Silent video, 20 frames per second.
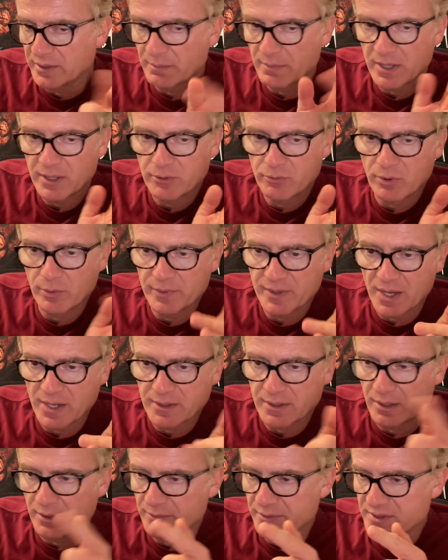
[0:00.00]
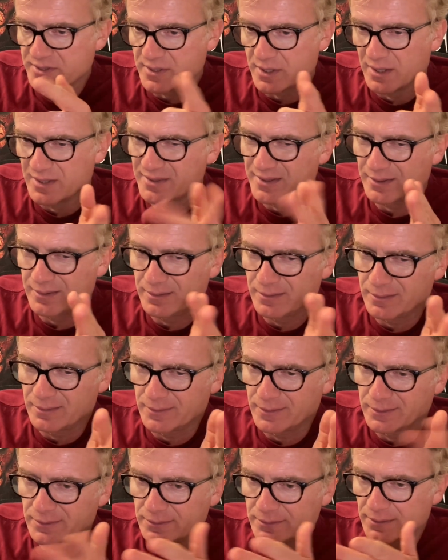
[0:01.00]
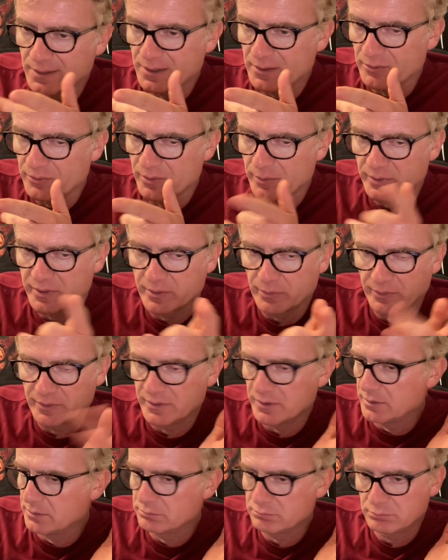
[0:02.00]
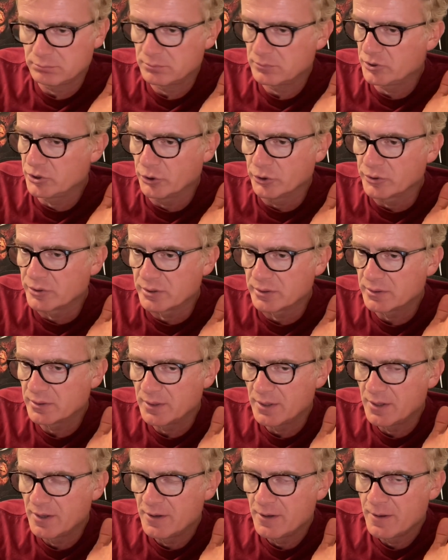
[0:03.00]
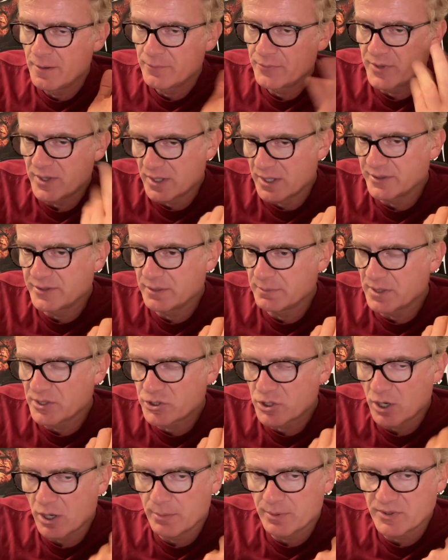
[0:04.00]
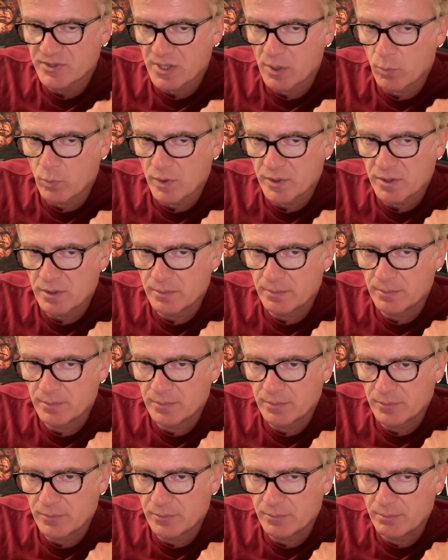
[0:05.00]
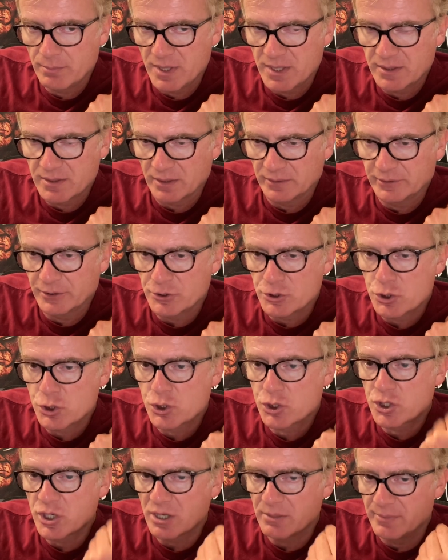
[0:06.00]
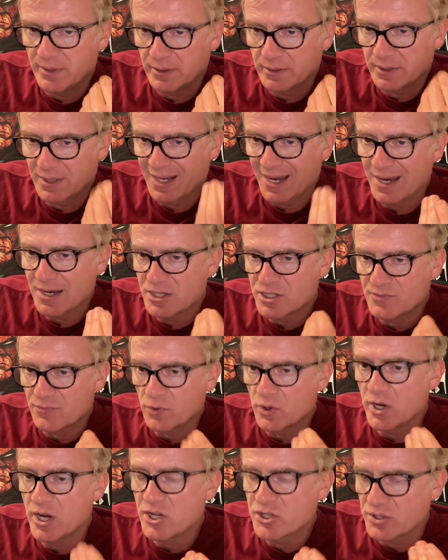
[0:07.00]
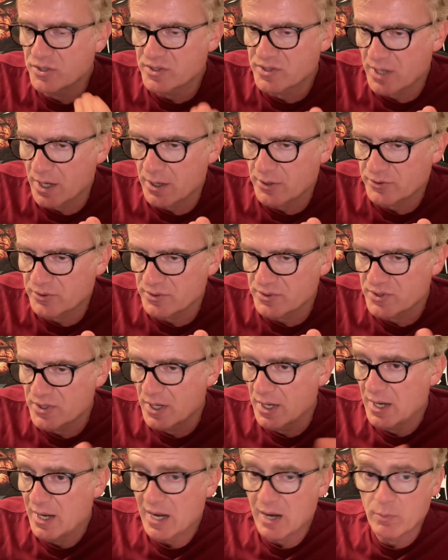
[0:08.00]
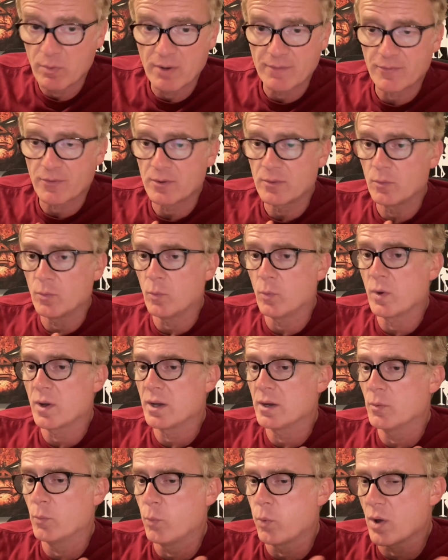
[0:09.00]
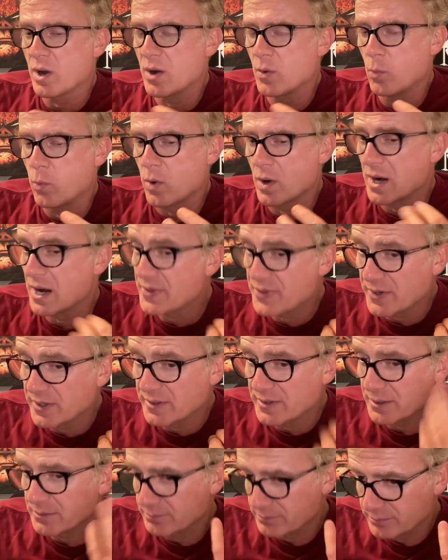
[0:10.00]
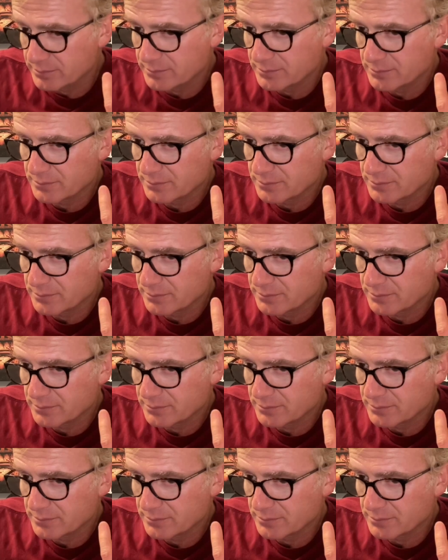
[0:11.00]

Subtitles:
it, they might agree with that guy or this guy. Say, you know what? I don't agree with Killian there. Good. Then I did my job because I want to make a legitimate case for each of these characters. However, what I think of them,